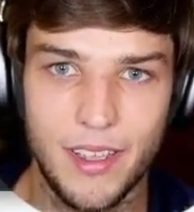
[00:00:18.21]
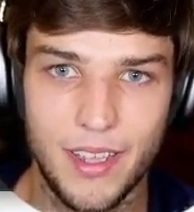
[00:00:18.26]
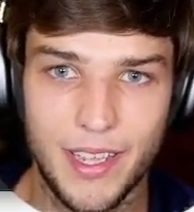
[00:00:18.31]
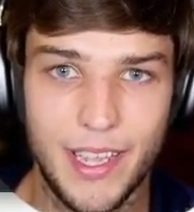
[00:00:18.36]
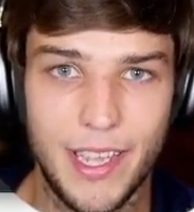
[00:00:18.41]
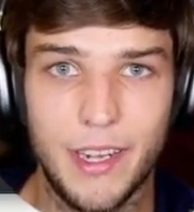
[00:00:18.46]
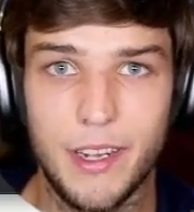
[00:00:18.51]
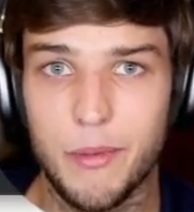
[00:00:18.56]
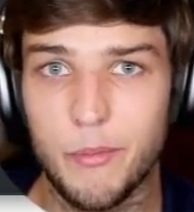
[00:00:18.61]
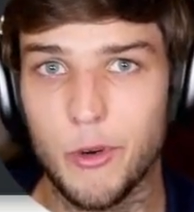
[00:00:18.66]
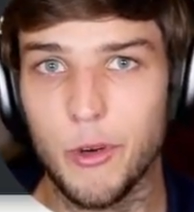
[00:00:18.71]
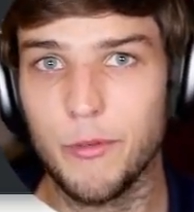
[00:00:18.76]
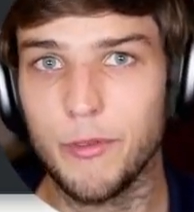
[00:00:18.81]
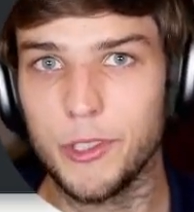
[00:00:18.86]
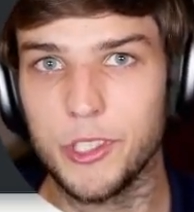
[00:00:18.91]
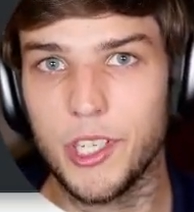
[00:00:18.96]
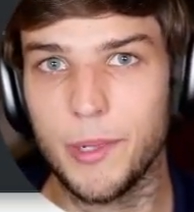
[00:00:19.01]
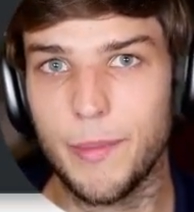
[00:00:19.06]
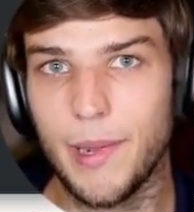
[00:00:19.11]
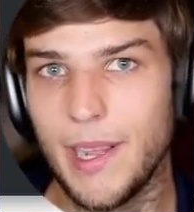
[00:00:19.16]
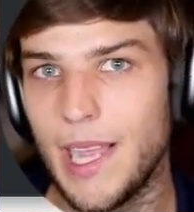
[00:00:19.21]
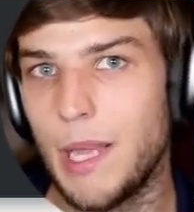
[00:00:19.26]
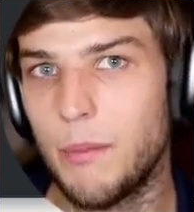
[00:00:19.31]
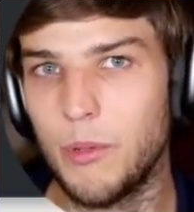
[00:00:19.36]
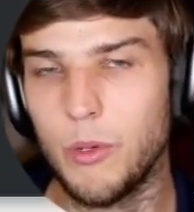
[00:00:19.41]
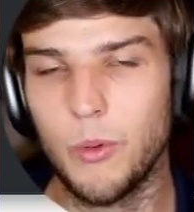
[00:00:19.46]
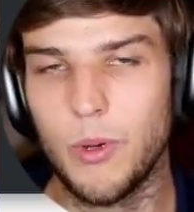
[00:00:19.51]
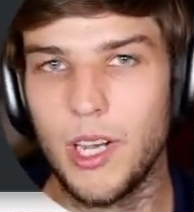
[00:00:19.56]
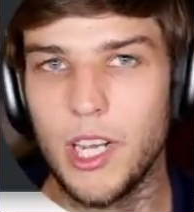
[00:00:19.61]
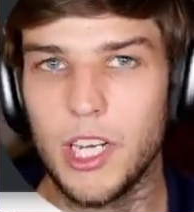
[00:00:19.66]
get approvals on my Apple
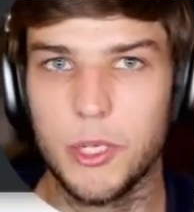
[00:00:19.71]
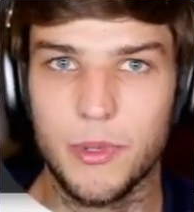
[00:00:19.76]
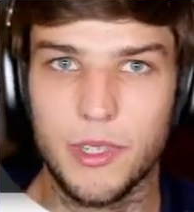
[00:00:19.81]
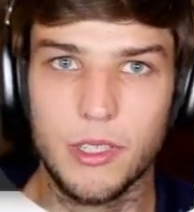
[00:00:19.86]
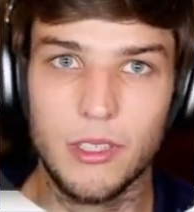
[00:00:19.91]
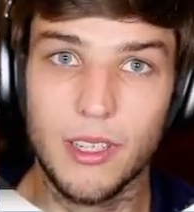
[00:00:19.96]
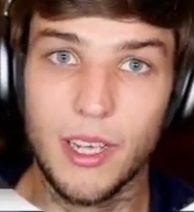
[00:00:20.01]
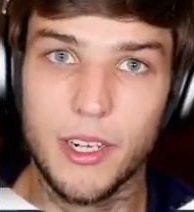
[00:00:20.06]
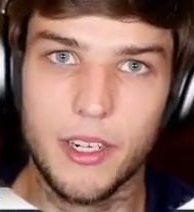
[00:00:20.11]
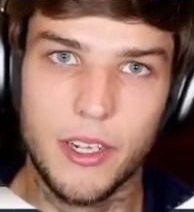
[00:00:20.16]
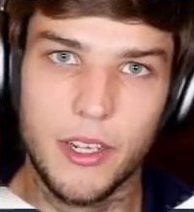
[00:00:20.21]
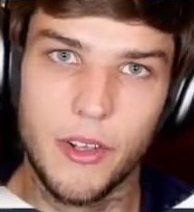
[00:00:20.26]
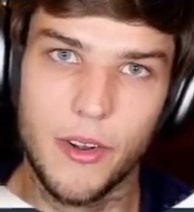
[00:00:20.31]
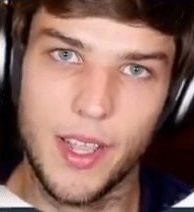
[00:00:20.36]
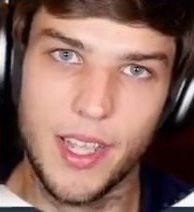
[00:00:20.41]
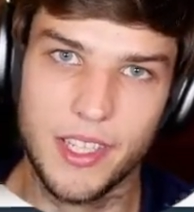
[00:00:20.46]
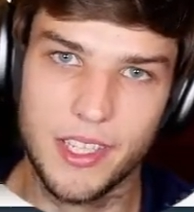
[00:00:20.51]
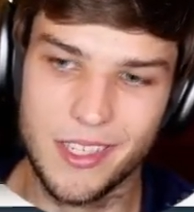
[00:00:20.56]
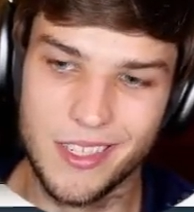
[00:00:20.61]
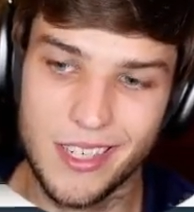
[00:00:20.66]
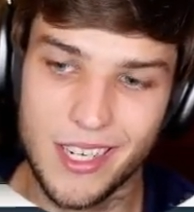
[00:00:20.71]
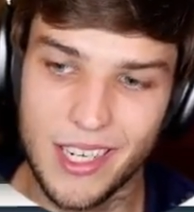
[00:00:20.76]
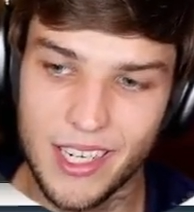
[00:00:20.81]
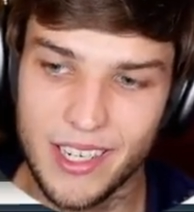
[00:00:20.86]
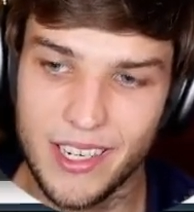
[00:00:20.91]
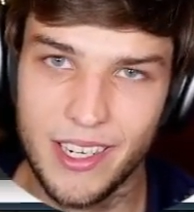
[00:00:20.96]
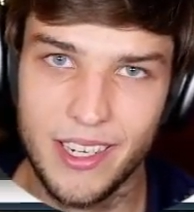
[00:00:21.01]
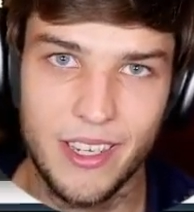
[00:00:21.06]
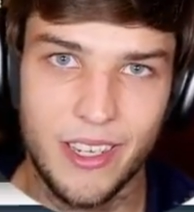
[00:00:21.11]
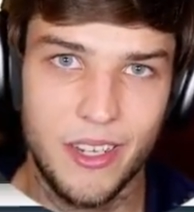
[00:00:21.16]
Watch when Claude Code gets
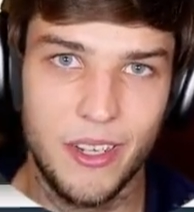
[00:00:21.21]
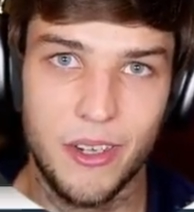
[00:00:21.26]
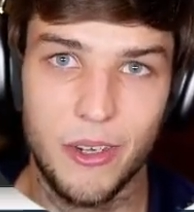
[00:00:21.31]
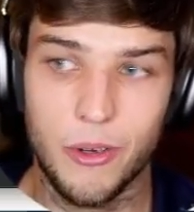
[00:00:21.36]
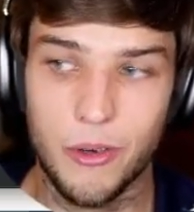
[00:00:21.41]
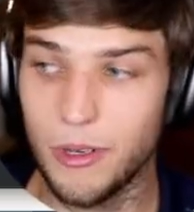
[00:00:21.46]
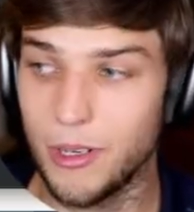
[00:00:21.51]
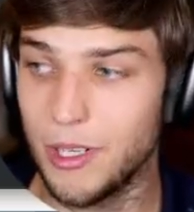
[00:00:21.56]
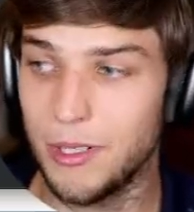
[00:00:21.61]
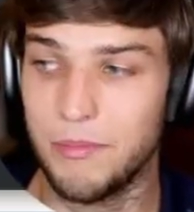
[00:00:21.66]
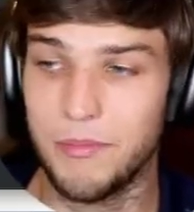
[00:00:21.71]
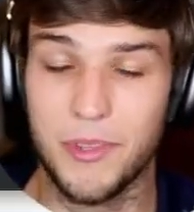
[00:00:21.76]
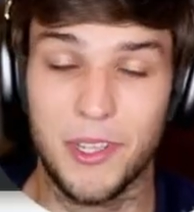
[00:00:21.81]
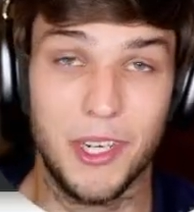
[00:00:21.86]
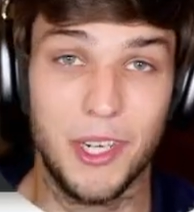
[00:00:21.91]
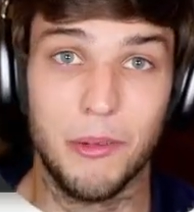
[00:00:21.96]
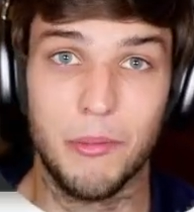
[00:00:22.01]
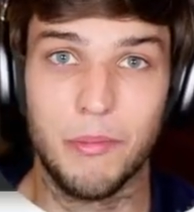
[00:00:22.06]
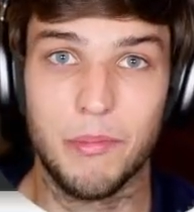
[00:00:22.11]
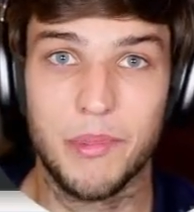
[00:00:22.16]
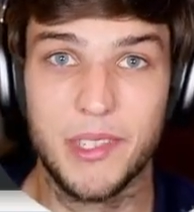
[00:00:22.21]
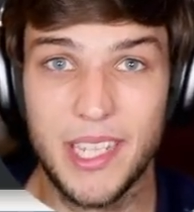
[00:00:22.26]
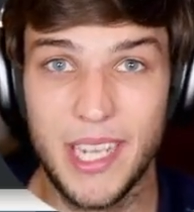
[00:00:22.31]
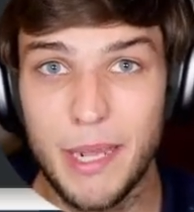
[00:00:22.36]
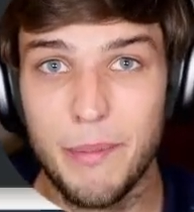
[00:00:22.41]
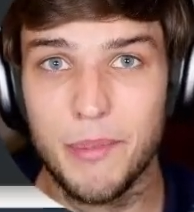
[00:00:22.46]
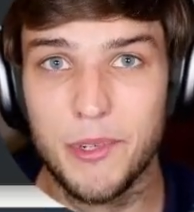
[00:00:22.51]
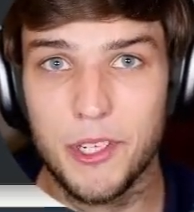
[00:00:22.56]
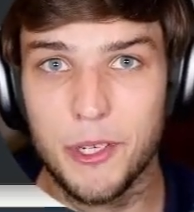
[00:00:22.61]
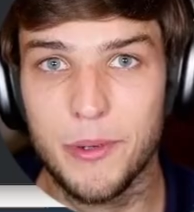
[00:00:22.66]
stuck, or, you know,
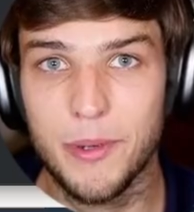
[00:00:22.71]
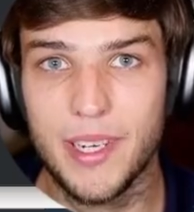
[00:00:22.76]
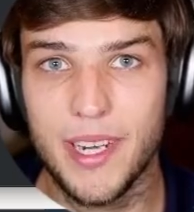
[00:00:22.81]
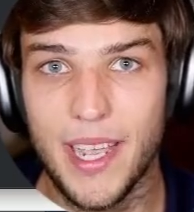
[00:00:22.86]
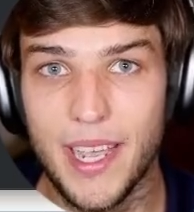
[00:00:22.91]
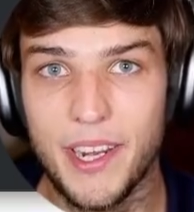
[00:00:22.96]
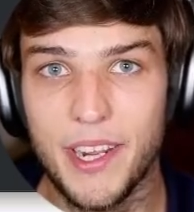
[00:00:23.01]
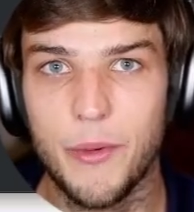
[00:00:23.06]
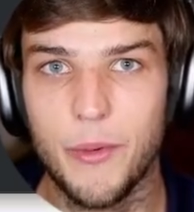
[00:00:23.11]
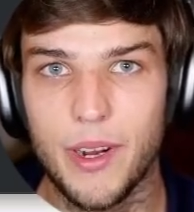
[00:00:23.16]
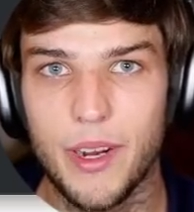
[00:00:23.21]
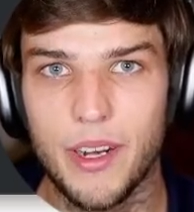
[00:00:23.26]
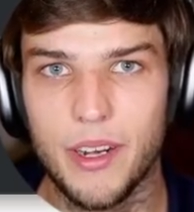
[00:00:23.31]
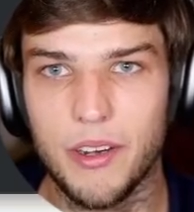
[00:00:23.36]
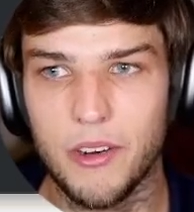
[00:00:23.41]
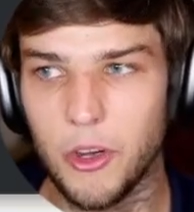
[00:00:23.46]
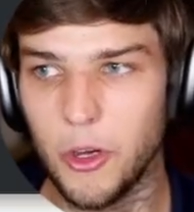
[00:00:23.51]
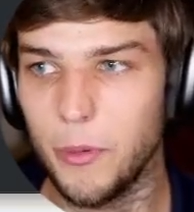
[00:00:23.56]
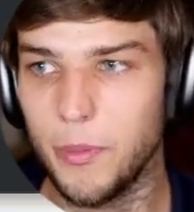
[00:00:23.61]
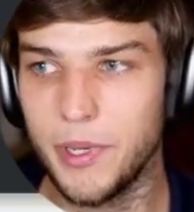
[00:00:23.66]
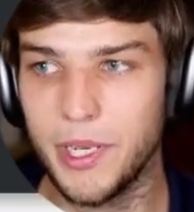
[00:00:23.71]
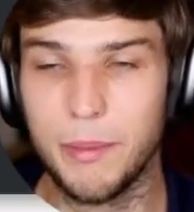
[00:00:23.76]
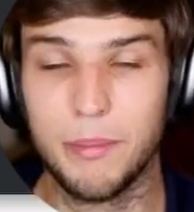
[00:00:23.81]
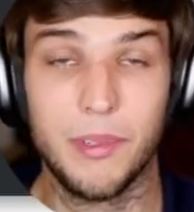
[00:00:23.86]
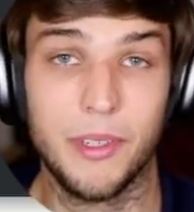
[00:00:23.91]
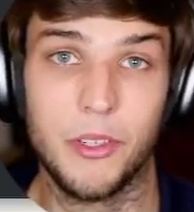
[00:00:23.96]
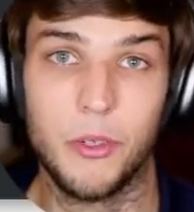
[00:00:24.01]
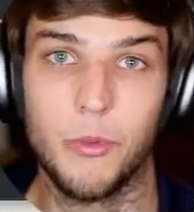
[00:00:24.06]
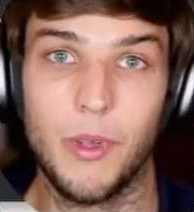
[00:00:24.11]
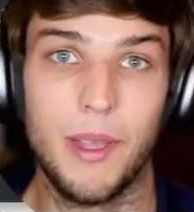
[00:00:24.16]
type to it anywhere, open up
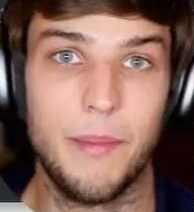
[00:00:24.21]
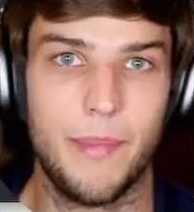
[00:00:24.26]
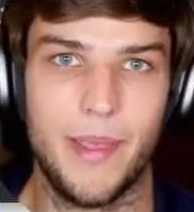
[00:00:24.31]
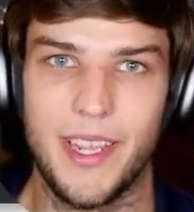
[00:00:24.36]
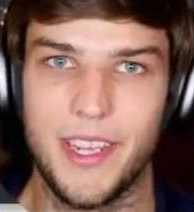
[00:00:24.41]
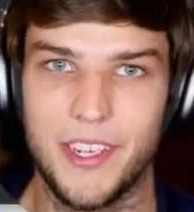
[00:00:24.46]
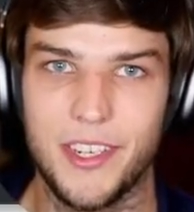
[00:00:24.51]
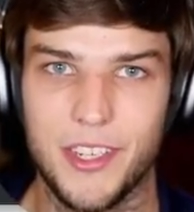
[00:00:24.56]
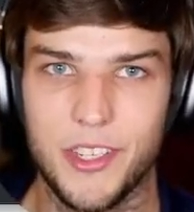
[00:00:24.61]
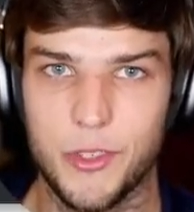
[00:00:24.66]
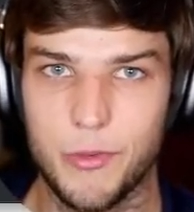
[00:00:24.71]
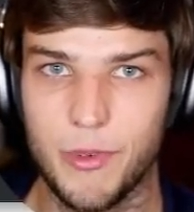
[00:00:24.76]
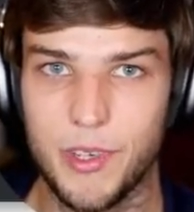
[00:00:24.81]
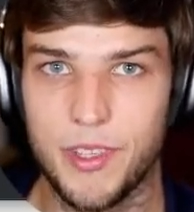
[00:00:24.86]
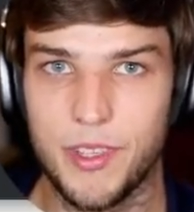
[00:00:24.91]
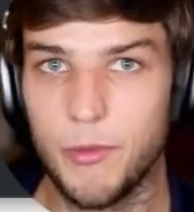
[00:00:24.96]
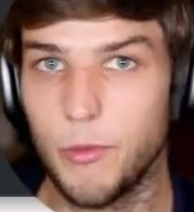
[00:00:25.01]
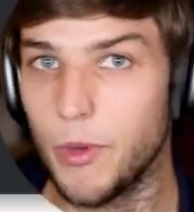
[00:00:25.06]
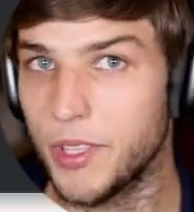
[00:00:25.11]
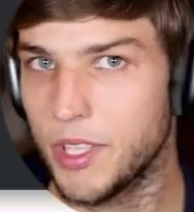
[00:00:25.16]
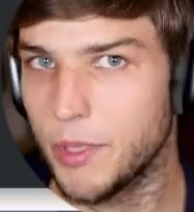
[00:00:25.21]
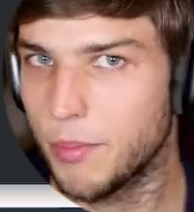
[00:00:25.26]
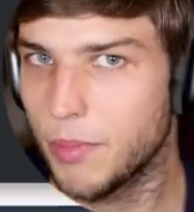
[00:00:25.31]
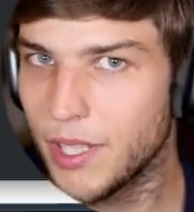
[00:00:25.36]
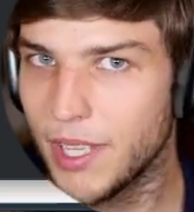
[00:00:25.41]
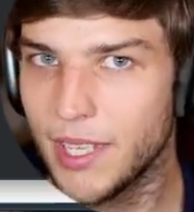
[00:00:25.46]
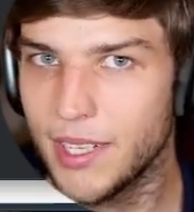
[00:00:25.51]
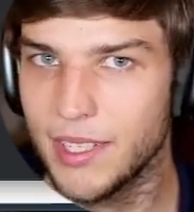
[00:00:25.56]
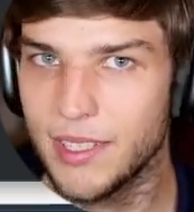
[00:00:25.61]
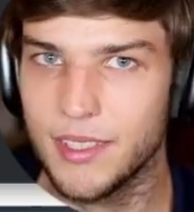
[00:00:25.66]
little web pages with what the
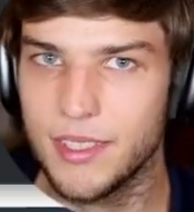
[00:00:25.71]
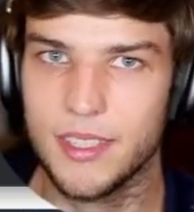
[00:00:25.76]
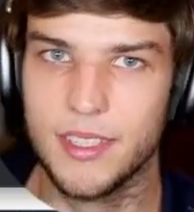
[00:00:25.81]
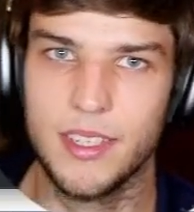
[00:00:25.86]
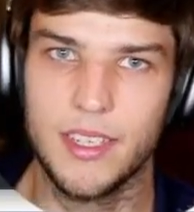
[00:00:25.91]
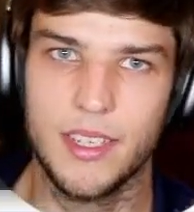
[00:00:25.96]
plan is.